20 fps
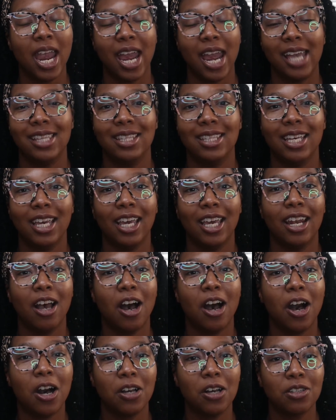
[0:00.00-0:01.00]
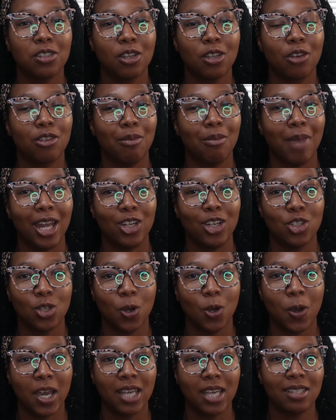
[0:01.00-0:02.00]
and then also The Mane
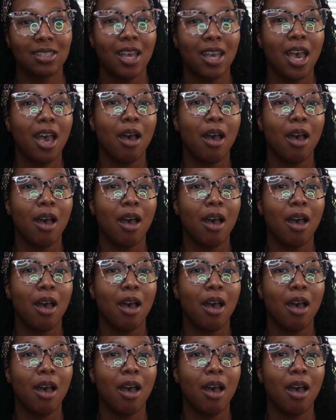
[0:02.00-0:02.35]
Choice,